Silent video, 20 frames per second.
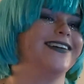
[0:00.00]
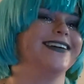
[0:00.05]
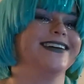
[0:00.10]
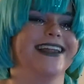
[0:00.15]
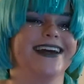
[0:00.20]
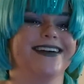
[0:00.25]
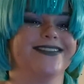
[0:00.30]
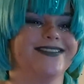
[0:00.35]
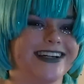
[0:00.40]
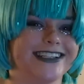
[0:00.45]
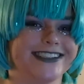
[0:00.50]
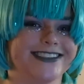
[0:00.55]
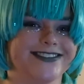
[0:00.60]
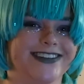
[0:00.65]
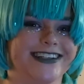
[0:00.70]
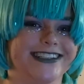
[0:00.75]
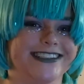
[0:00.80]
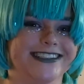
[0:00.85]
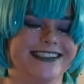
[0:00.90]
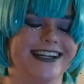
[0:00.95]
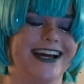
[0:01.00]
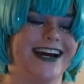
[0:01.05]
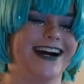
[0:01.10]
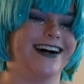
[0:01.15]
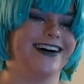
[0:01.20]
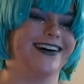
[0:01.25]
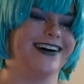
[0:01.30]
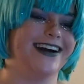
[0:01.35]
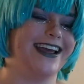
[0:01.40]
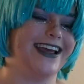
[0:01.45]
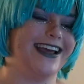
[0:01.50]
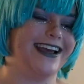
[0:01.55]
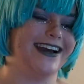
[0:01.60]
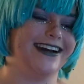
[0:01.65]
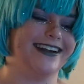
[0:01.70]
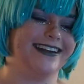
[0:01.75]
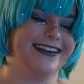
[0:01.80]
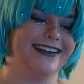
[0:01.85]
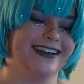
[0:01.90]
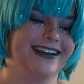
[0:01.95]
we're like best friends now,
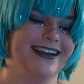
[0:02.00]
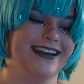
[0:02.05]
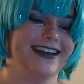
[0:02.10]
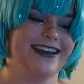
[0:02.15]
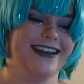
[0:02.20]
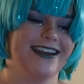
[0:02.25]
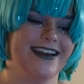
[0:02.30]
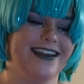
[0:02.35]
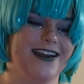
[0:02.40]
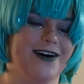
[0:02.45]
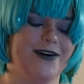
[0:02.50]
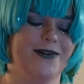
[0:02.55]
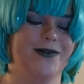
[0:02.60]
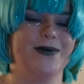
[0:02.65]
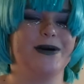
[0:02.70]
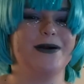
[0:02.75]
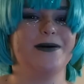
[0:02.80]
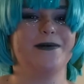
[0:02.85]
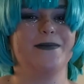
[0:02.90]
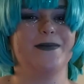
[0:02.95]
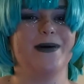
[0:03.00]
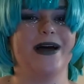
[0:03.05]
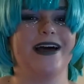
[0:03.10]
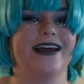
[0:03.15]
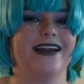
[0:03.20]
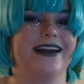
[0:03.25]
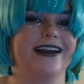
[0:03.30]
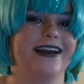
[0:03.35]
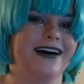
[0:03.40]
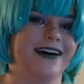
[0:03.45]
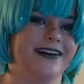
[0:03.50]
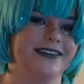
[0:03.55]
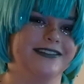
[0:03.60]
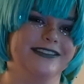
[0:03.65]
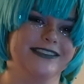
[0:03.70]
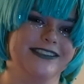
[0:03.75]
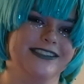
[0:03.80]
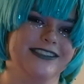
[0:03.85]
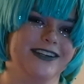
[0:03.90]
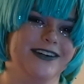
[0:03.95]
and you know, we met at a con.
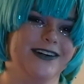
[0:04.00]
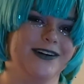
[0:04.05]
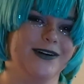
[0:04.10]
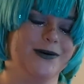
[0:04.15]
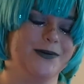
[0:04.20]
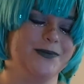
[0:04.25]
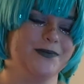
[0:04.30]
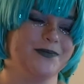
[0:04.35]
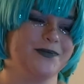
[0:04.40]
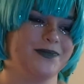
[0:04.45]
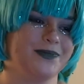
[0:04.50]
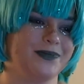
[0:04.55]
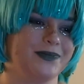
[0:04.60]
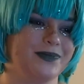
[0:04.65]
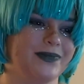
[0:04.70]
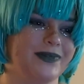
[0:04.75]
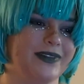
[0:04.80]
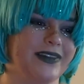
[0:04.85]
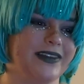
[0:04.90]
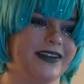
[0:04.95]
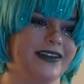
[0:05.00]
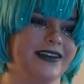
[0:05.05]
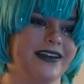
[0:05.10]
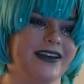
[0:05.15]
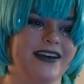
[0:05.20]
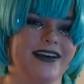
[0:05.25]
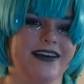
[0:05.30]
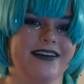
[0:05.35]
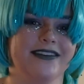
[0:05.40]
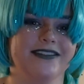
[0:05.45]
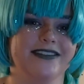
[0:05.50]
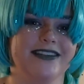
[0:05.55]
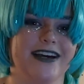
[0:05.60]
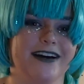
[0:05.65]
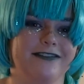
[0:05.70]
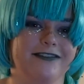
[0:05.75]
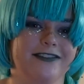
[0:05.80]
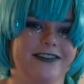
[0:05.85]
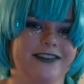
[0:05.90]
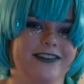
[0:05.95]
So
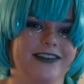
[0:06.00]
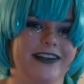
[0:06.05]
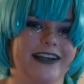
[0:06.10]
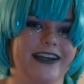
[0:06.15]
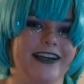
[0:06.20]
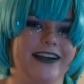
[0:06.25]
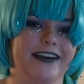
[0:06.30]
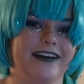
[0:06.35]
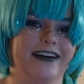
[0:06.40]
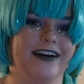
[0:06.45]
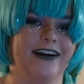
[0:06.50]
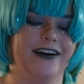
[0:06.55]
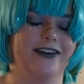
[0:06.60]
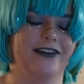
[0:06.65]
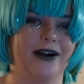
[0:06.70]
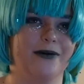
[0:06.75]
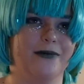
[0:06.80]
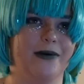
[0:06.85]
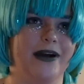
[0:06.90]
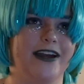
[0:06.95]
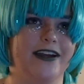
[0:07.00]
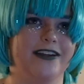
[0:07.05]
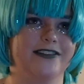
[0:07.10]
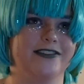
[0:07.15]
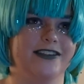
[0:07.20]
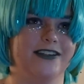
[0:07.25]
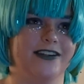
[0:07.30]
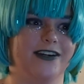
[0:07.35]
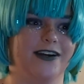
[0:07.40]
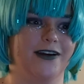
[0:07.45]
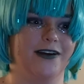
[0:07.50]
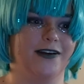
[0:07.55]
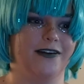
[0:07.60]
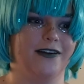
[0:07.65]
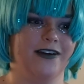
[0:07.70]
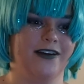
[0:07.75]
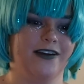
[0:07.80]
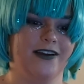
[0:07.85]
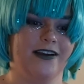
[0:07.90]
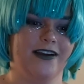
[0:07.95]
definitely a great way to,
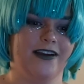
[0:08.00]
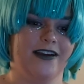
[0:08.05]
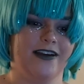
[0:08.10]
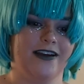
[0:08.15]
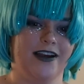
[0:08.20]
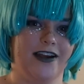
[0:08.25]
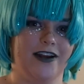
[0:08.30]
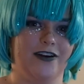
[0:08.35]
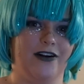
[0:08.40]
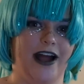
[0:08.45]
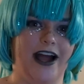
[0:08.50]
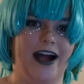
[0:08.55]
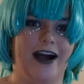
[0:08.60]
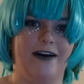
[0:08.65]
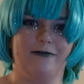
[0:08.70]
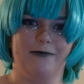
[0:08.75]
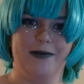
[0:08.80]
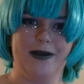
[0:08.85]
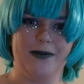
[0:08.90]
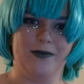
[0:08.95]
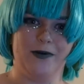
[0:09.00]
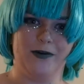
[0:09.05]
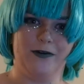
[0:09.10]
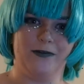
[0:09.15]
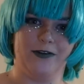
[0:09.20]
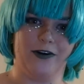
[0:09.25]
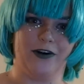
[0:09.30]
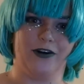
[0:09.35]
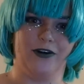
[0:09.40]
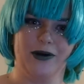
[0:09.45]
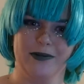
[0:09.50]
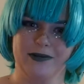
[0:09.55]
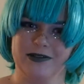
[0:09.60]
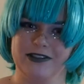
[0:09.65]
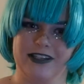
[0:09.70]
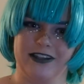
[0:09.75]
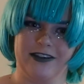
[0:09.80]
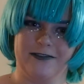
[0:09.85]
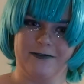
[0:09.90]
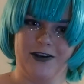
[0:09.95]
you know, have people for
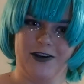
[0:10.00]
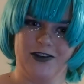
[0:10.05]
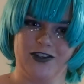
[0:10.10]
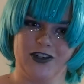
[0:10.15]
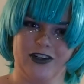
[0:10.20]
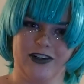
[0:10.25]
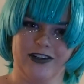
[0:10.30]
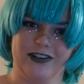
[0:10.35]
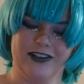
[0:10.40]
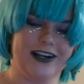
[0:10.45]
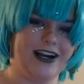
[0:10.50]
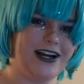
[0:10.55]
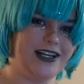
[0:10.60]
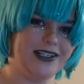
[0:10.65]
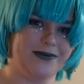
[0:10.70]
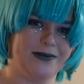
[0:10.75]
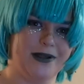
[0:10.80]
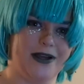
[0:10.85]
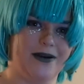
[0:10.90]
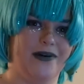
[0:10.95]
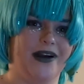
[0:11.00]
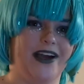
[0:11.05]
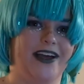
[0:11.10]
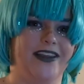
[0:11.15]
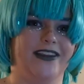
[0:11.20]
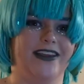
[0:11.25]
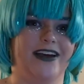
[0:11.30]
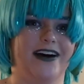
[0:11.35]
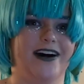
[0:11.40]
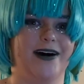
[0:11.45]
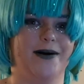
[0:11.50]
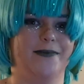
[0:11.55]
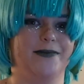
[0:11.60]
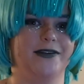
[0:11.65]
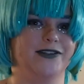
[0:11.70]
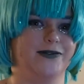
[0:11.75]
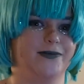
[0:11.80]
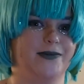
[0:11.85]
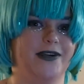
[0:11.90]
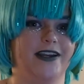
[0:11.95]
groups in the future to cosplay with,
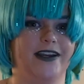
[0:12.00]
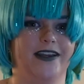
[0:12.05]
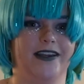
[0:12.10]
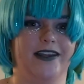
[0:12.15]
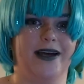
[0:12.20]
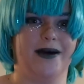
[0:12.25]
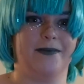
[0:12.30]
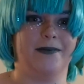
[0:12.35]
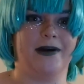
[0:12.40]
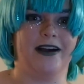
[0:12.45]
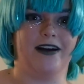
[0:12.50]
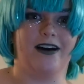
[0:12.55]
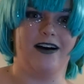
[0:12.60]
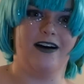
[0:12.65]
is meeting them at